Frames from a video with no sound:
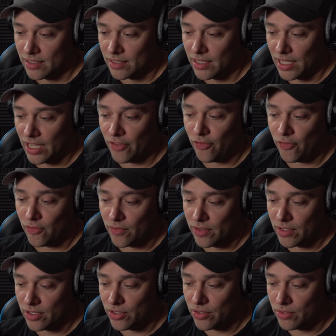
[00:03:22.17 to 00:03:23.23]
If
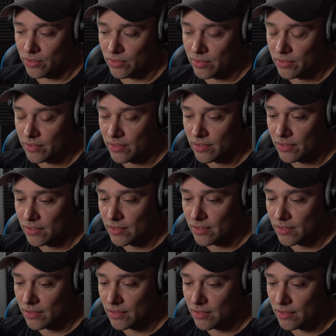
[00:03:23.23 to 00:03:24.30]
you
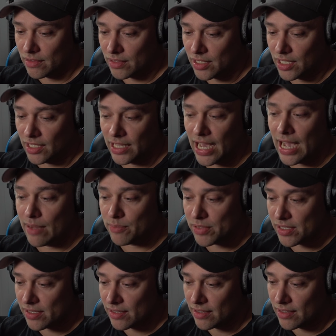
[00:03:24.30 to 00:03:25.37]

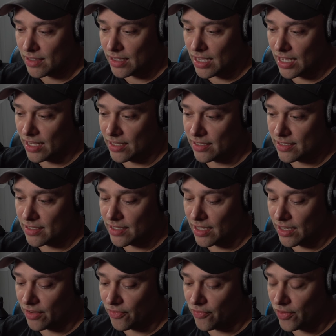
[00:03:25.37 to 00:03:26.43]
collapse and
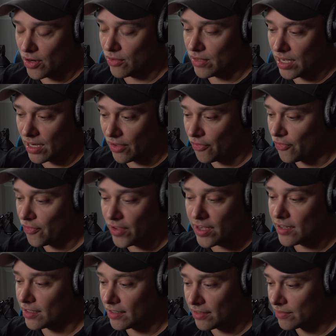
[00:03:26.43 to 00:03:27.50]
vote out of
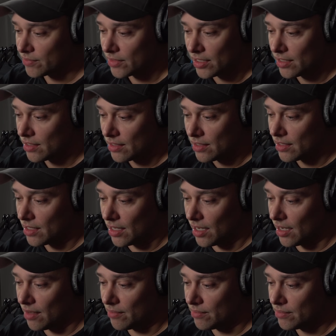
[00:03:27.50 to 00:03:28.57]
fear,
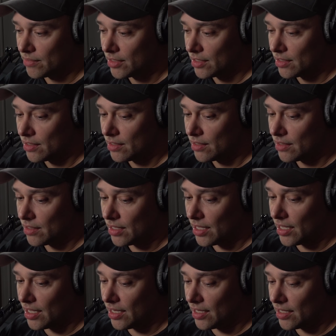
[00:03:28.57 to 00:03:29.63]

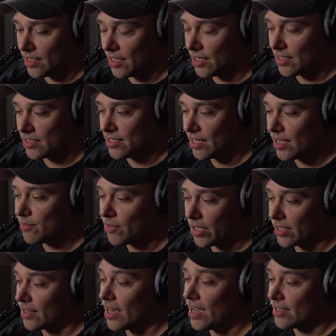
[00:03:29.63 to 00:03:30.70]
in a time
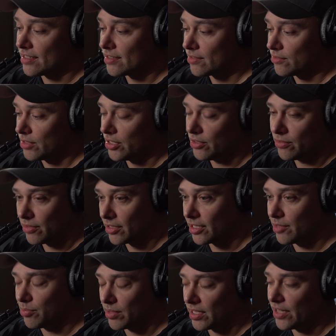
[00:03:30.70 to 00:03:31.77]
like that, when you
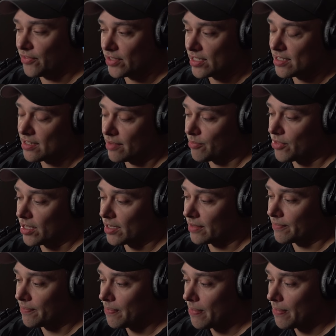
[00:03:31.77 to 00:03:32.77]
really believe in something,